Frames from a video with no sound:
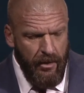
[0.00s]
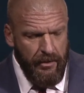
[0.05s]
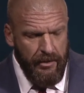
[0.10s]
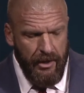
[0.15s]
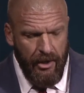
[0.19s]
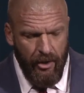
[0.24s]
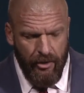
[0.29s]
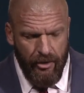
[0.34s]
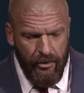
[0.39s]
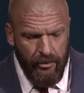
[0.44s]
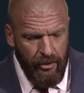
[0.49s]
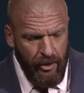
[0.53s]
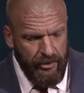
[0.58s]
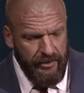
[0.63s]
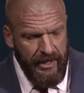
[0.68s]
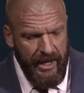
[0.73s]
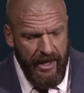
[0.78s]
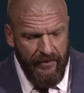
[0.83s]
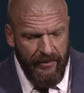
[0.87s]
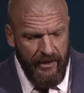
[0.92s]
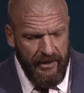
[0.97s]
you look
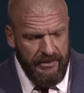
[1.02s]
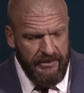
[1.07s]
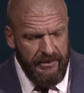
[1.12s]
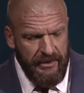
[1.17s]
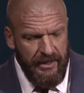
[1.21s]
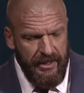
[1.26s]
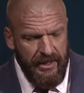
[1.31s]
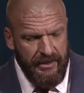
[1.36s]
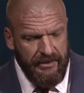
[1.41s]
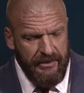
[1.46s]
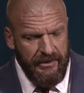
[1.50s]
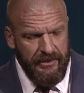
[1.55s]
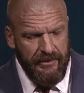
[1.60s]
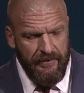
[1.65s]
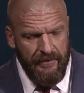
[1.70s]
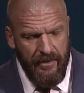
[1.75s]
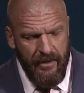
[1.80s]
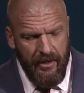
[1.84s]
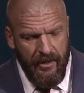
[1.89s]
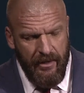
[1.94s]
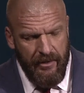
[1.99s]
down this list, and
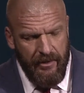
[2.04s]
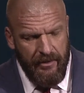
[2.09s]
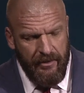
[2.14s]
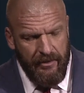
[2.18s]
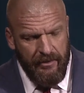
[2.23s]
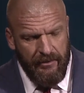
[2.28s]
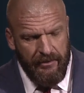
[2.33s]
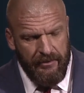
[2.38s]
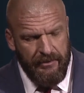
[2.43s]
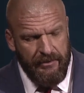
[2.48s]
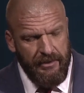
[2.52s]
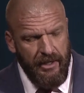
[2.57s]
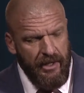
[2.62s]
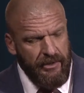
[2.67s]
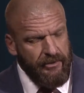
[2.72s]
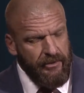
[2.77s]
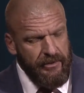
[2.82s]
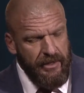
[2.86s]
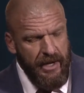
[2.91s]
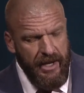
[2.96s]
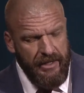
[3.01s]

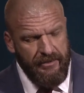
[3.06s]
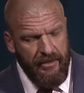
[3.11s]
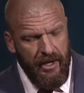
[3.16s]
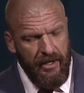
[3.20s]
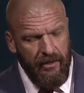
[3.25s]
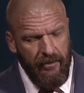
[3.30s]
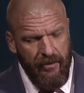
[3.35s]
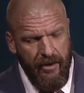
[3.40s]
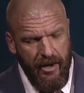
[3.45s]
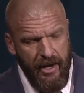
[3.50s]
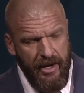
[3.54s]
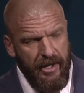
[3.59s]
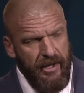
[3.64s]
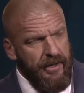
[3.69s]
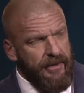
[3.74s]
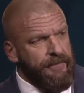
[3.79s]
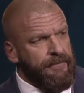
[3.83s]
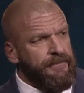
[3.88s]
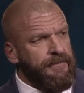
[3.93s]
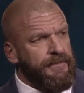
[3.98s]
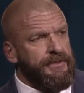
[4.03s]
Dr. Dante Loretta,
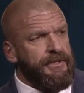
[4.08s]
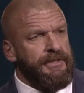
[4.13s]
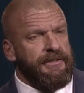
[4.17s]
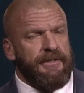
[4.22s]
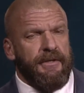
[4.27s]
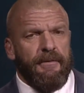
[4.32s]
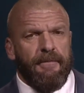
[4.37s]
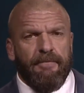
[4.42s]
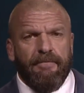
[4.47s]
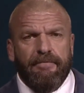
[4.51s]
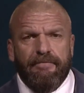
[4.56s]
just a